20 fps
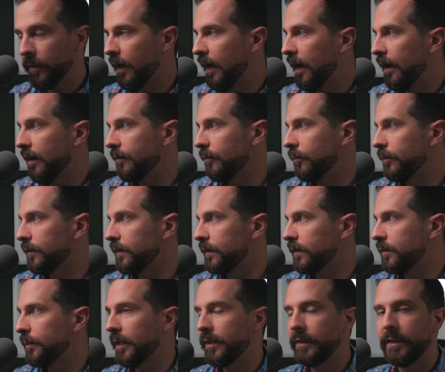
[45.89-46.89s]
I was
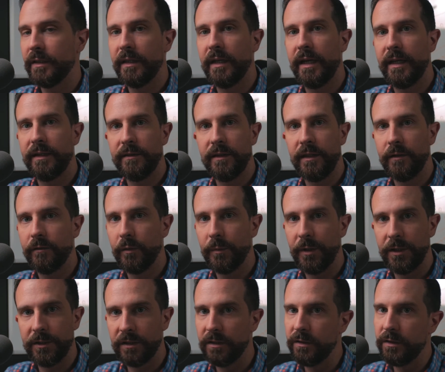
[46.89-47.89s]
expecting that
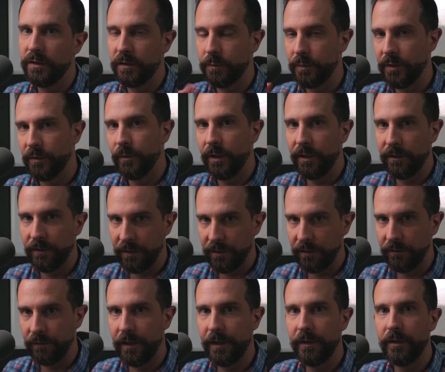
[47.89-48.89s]
information to just be readily
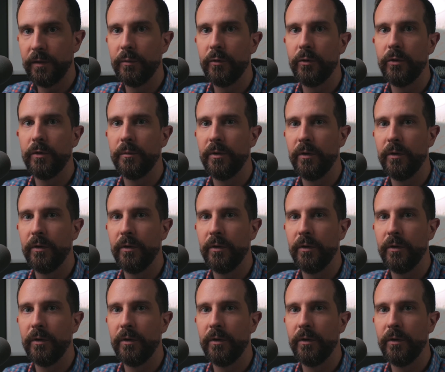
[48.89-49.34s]
available,